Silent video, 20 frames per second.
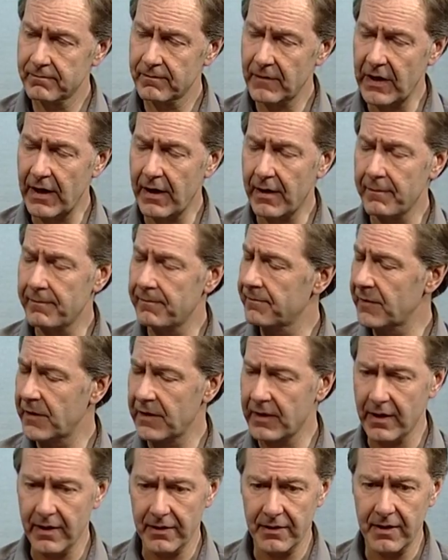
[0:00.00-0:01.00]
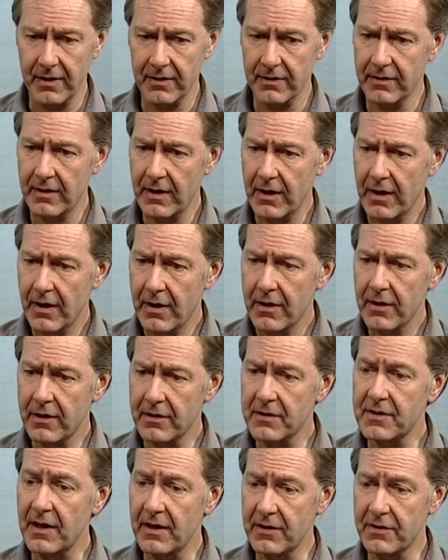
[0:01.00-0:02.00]
Yeah, yeah. They,
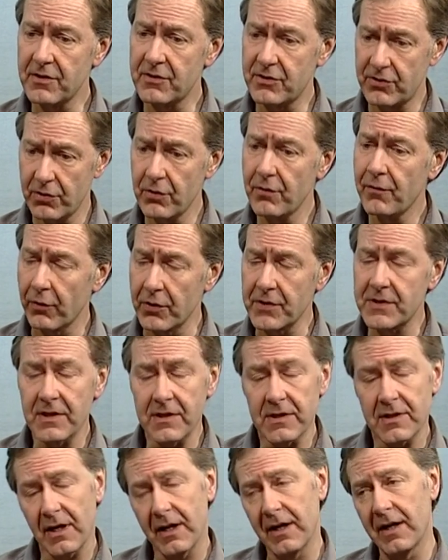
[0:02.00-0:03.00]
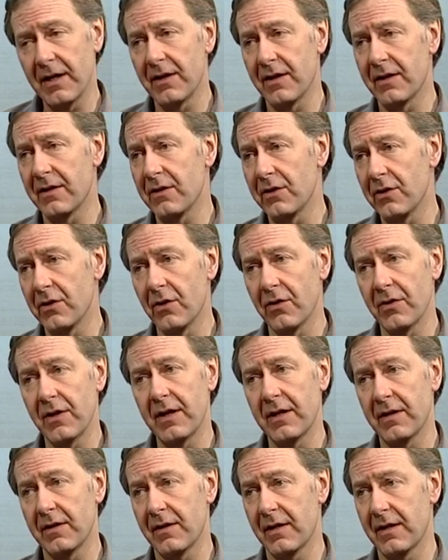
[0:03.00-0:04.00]
it, it's two voices, and you know
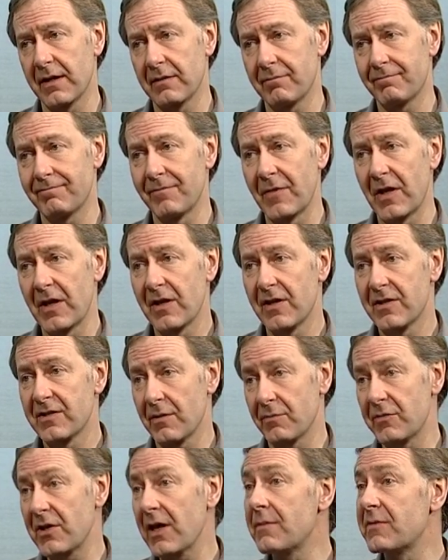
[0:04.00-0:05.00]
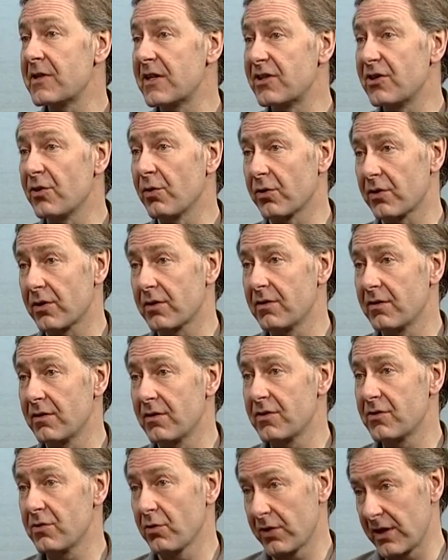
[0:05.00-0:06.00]
they, they sometimes they talk
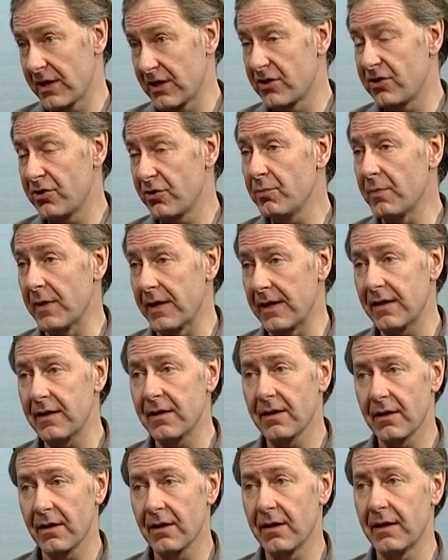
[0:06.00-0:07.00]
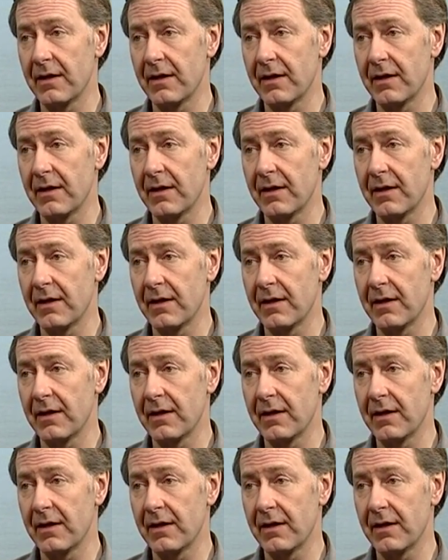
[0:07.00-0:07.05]
talking to me, mm